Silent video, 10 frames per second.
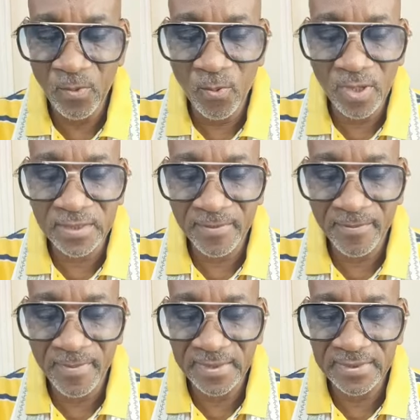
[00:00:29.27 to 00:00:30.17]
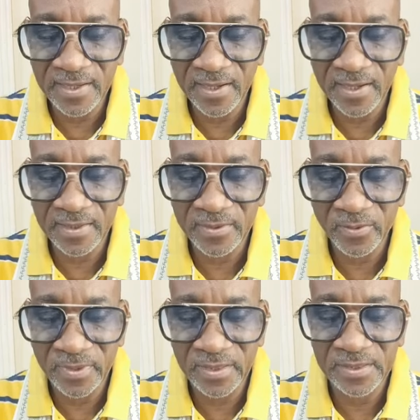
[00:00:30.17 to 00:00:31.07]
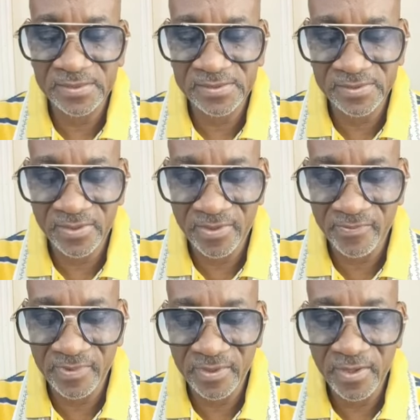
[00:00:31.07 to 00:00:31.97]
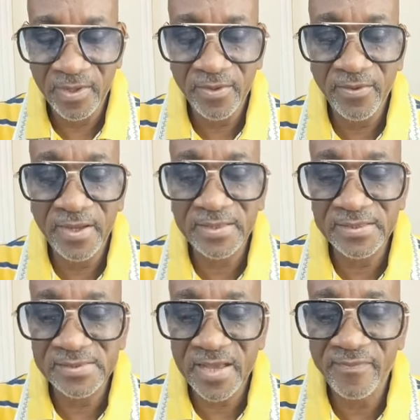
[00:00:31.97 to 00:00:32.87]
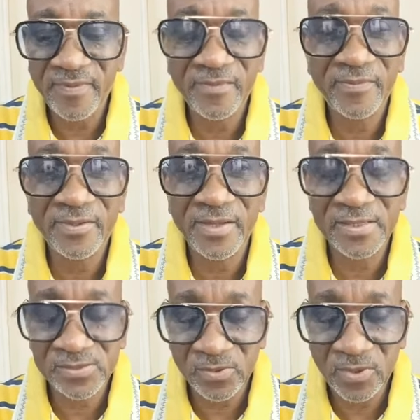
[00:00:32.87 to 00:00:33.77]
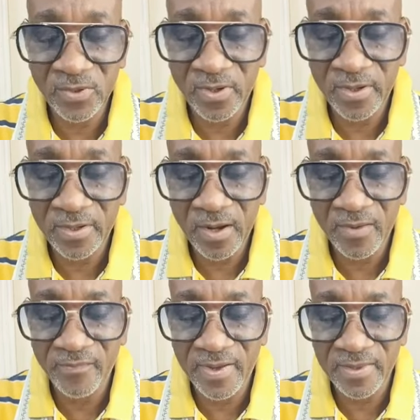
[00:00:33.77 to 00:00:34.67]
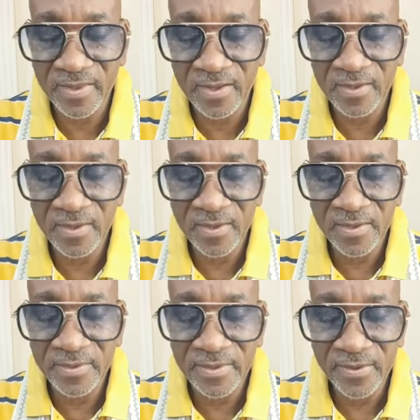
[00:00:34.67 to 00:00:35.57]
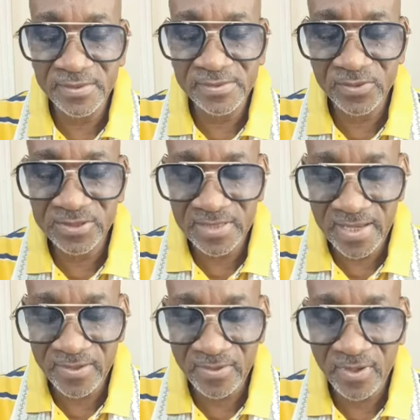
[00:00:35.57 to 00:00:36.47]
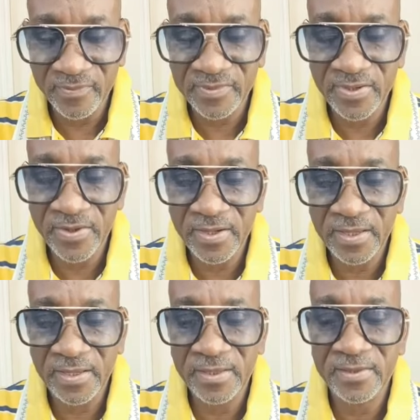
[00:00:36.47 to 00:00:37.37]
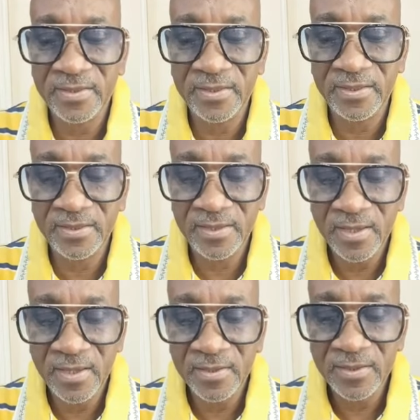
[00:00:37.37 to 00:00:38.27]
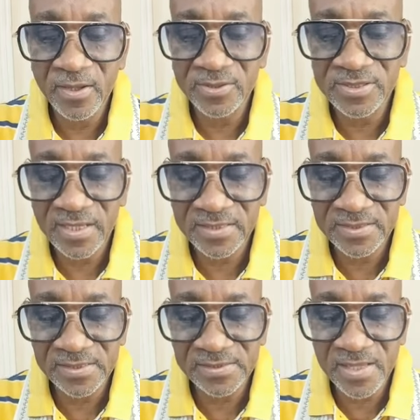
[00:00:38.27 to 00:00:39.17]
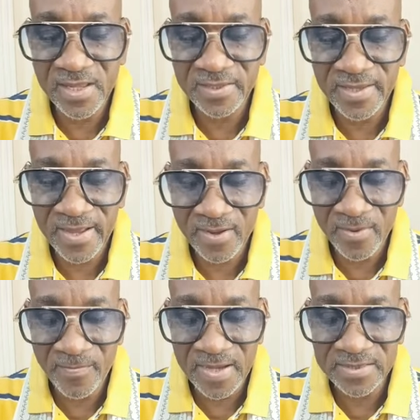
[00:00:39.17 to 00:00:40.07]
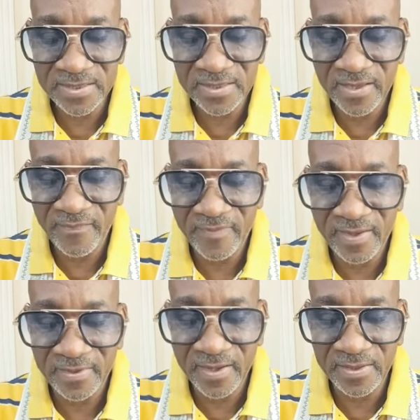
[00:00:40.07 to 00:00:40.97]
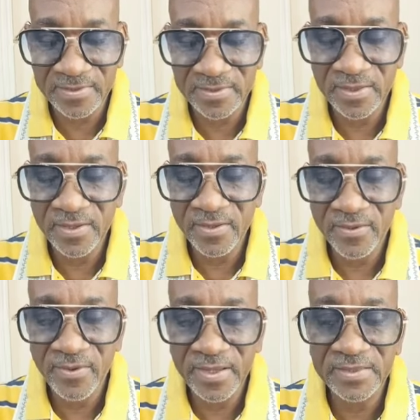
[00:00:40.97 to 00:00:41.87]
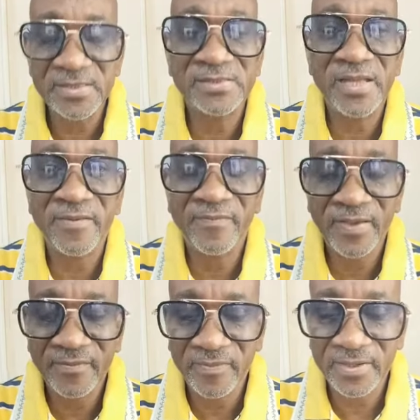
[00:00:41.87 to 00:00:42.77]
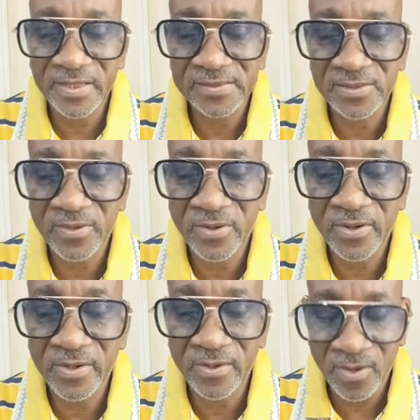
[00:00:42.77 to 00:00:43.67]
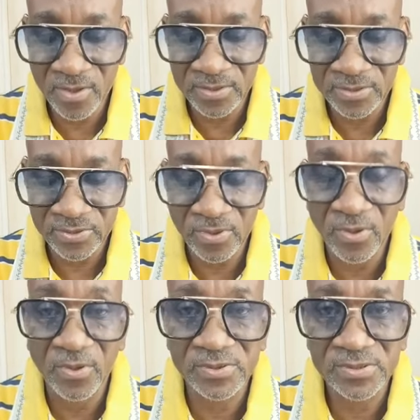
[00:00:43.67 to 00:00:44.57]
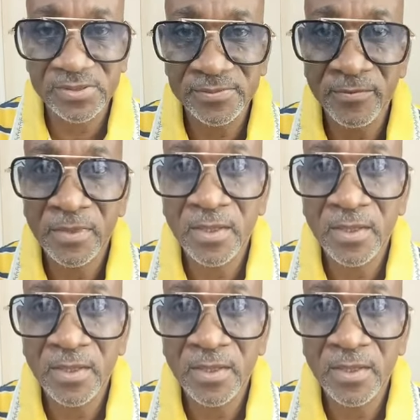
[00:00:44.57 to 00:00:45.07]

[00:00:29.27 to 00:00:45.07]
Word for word: What a mighty God we serve. Great is thy faithfulness, O Lord, our Father. There is no shadow of turning in thee. Thou changest not thy compassion, they fail not. Great is thy faithfulness, Lord, unto us.